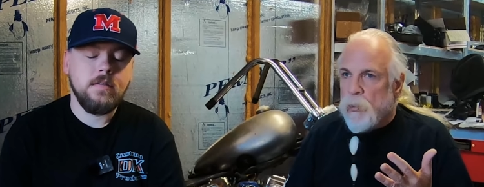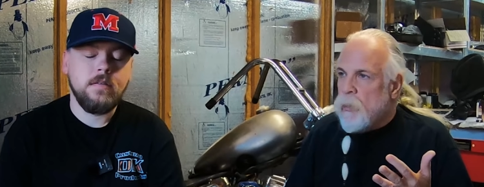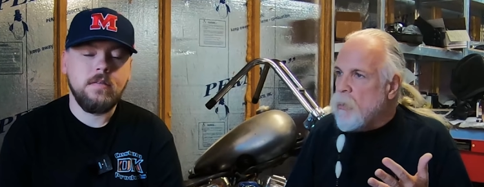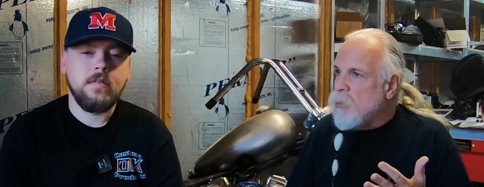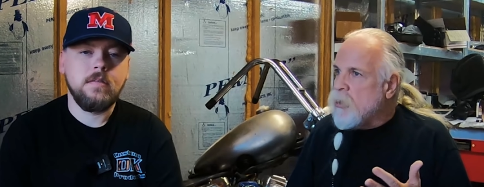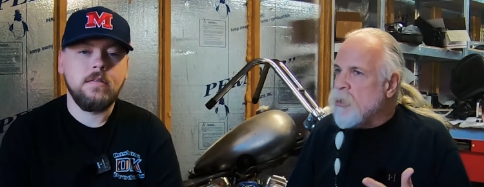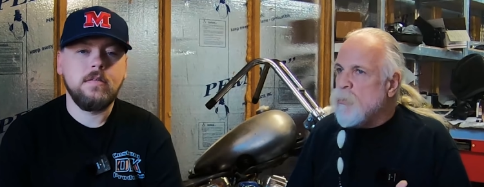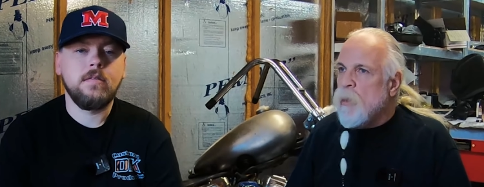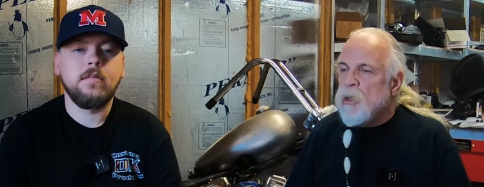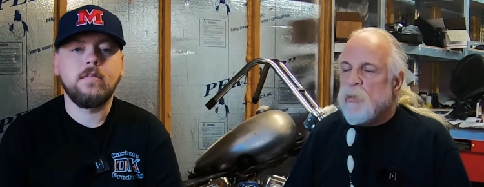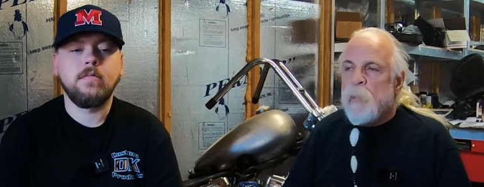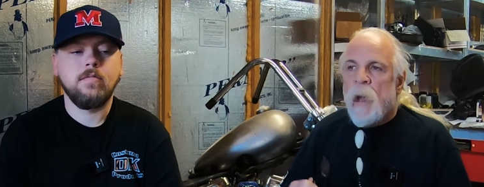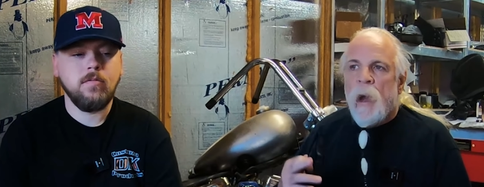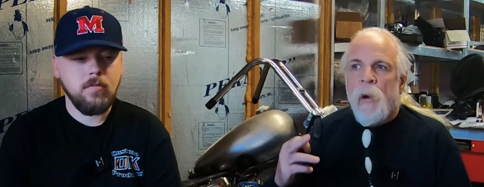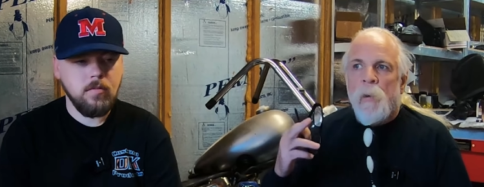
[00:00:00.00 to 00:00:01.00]
Speaker 1: produce as
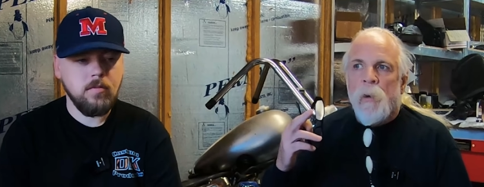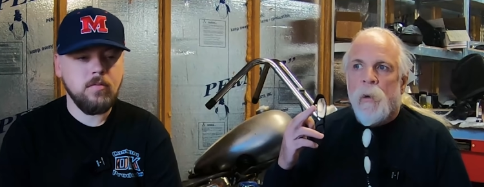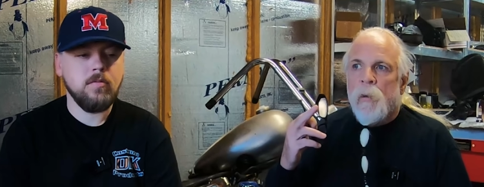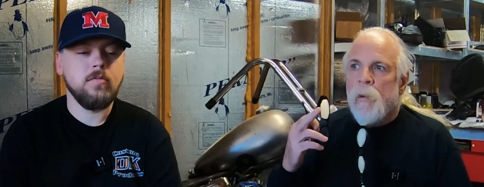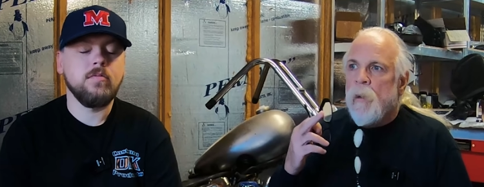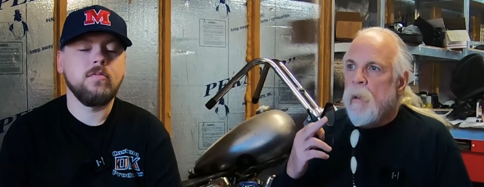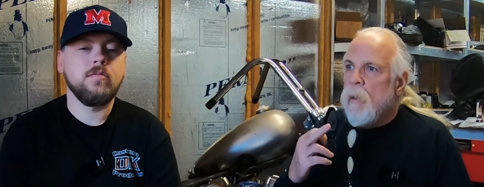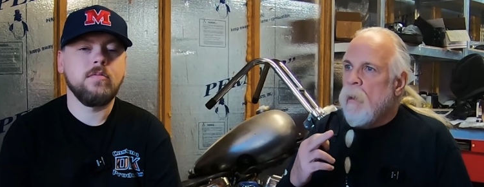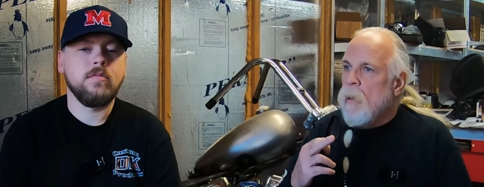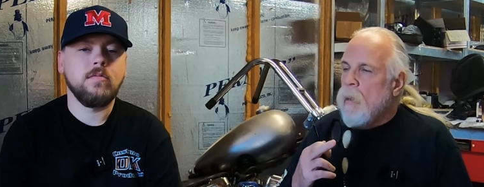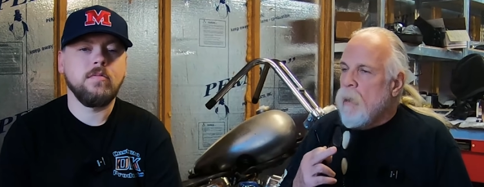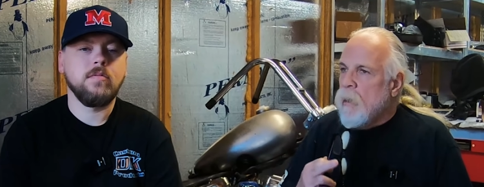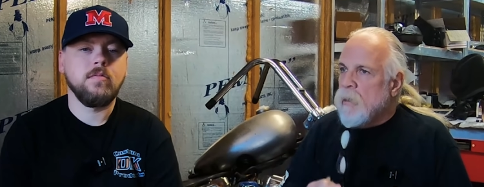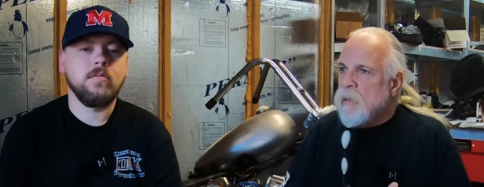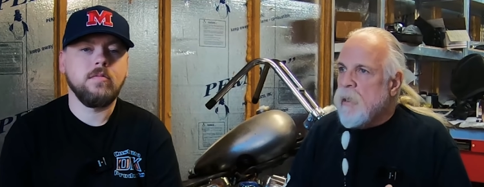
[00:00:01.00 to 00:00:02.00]
much power.
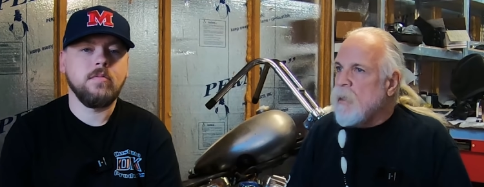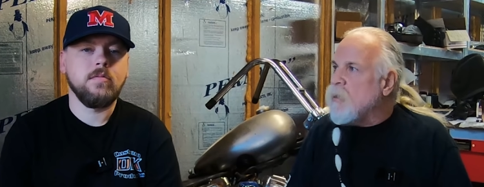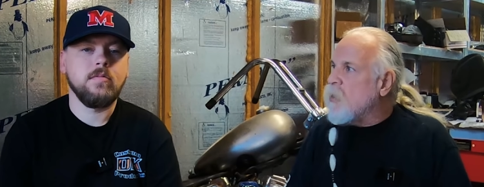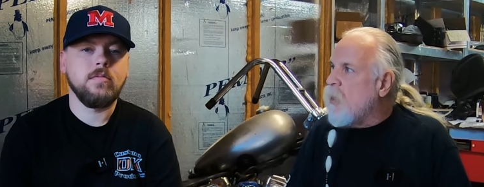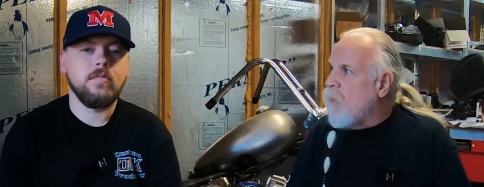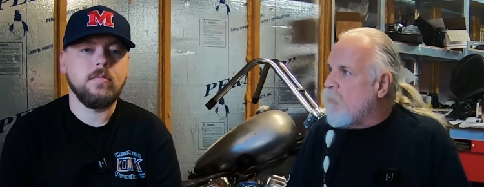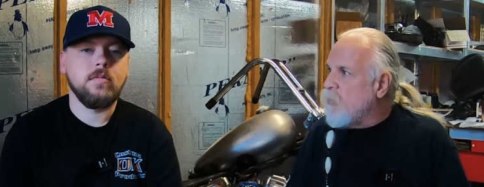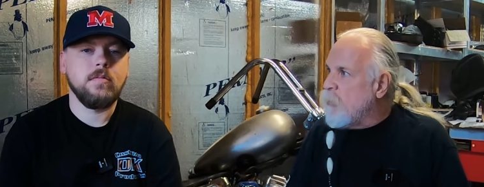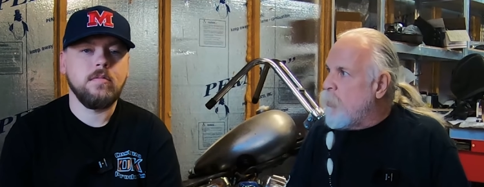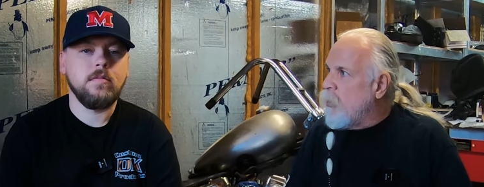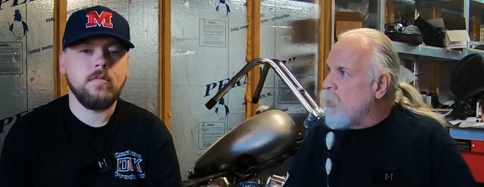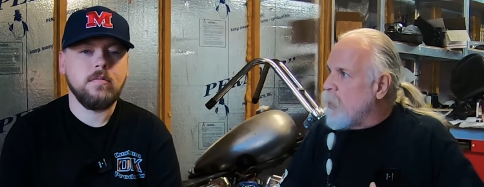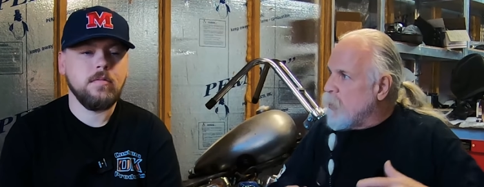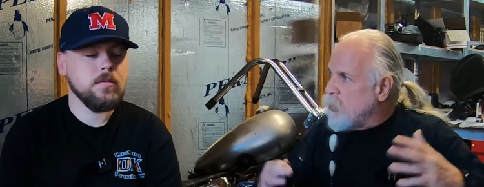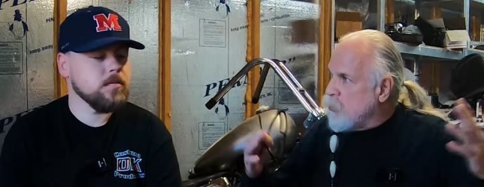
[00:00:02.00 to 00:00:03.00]
It's less comfortable
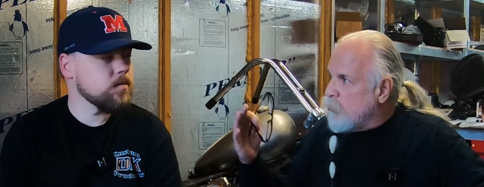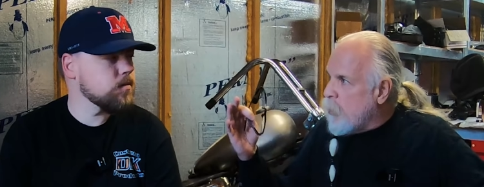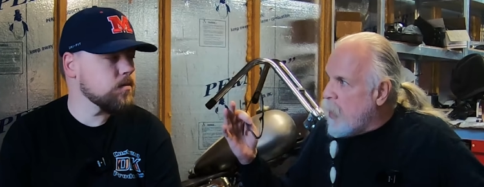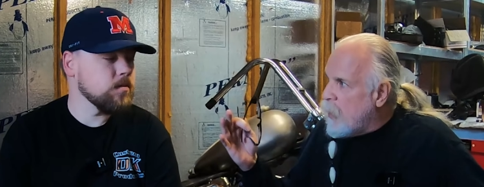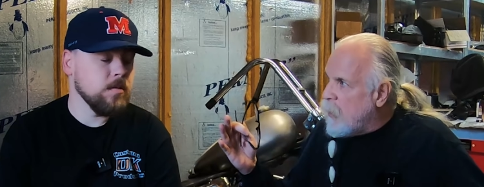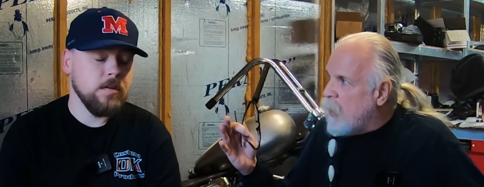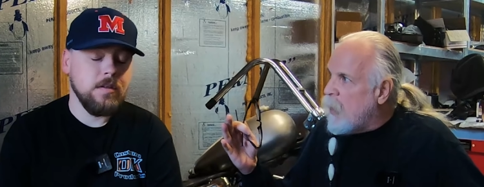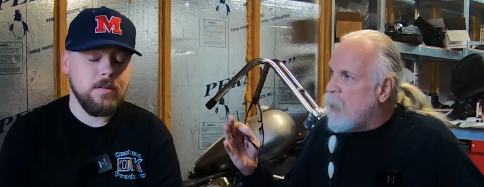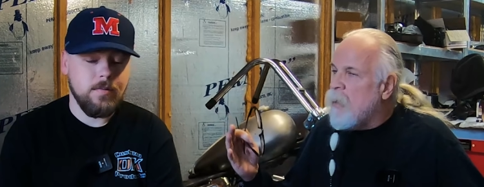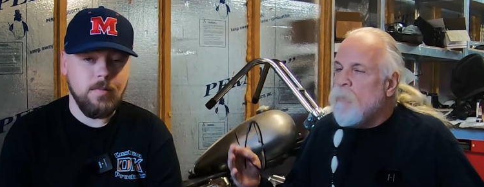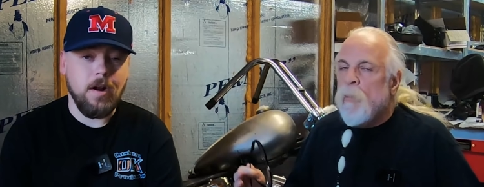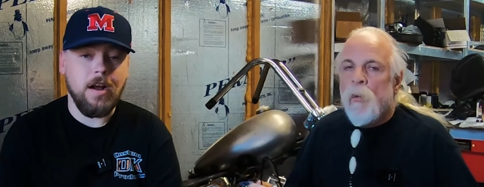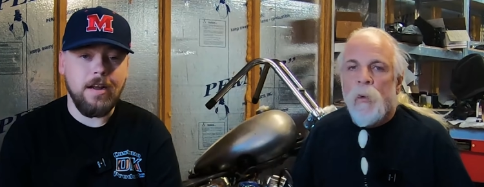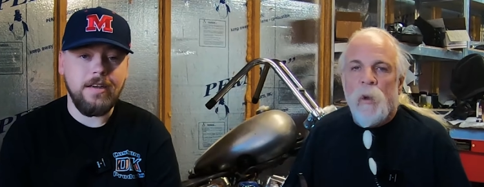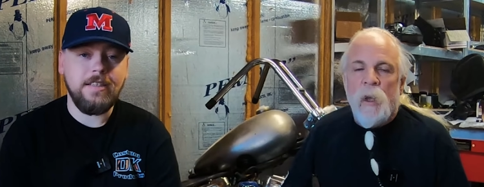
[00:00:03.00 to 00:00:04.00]
because it's radiating
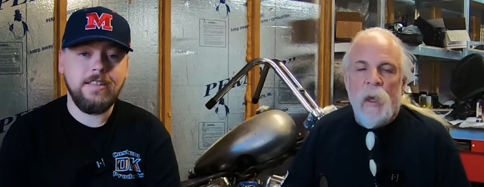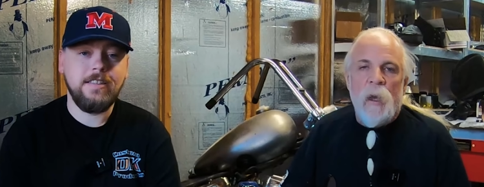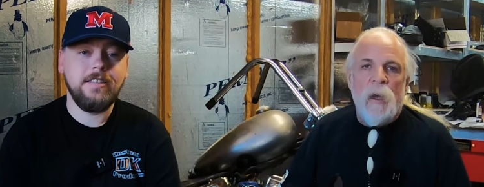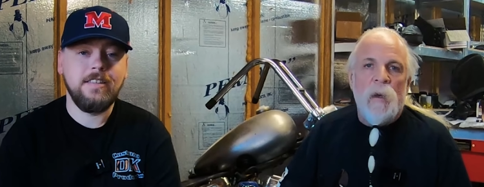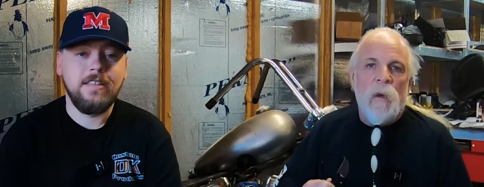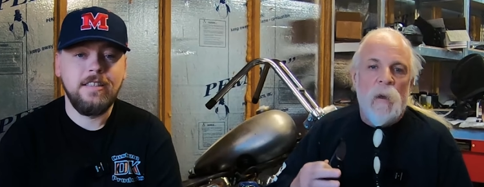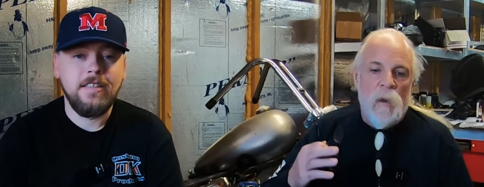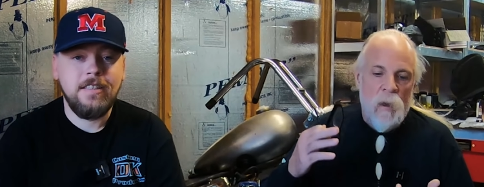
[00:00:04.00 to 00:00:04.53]
right. More heat.